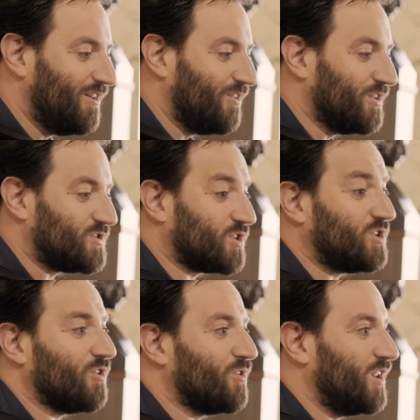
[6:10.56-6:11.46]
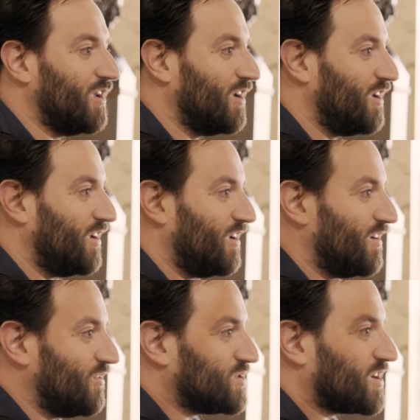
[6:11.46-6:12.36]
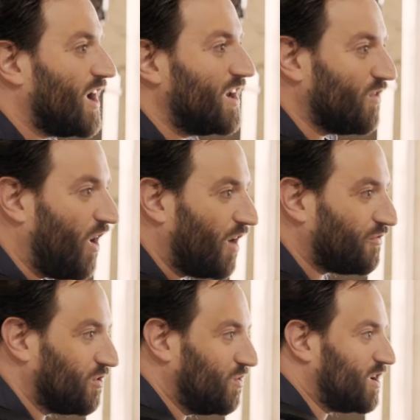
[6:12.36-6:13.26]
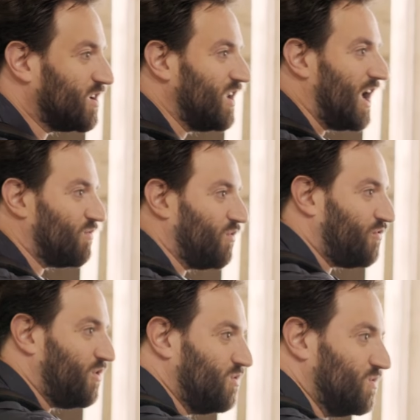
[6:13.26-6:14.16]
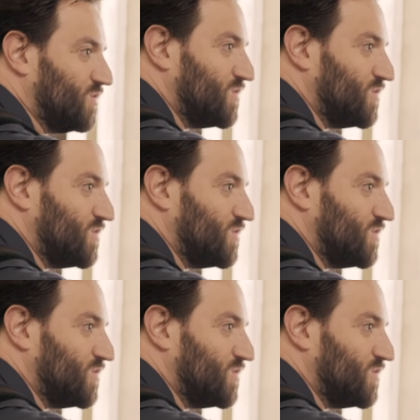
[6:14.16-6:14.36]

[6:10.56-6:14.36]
then security was a kind of offer we could not refuse.